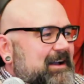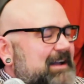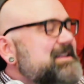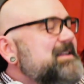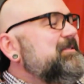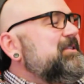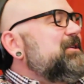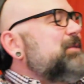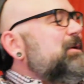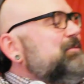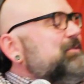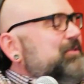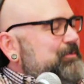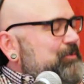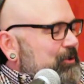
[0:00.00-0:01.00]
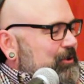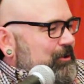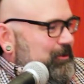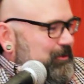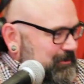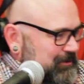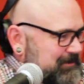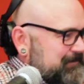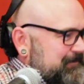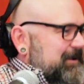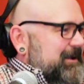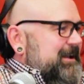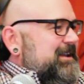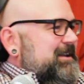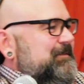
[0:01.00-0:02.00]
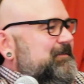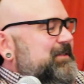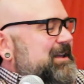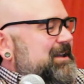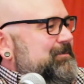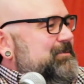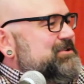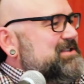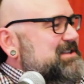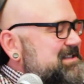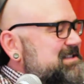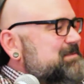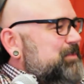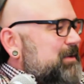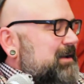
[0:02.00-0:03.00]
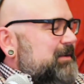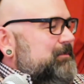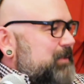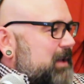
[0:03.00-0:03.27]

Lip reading: I definitely went with the more horrifying of the images, but